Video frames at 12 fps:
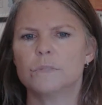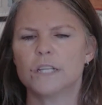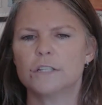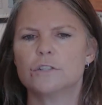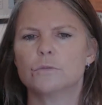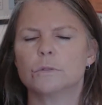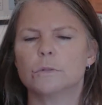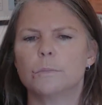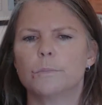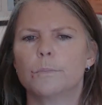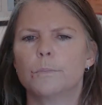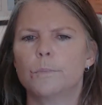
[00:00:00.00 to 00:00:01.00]

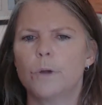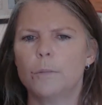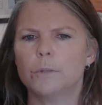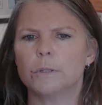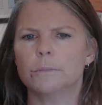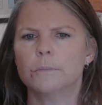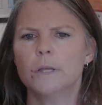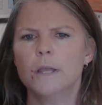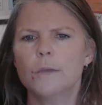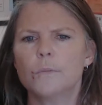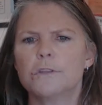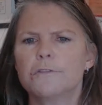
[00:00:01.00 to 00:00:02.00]
textual problem
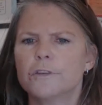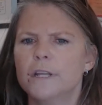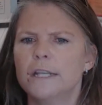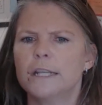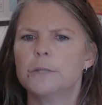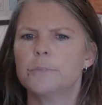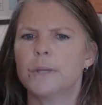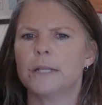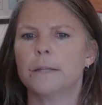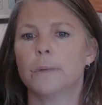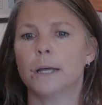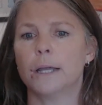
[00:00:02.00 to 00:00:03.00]
with free and
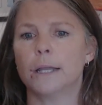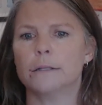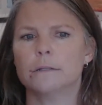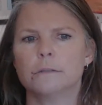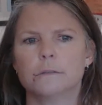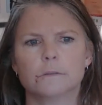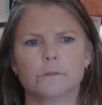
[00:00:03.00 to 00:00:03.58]
independent mind.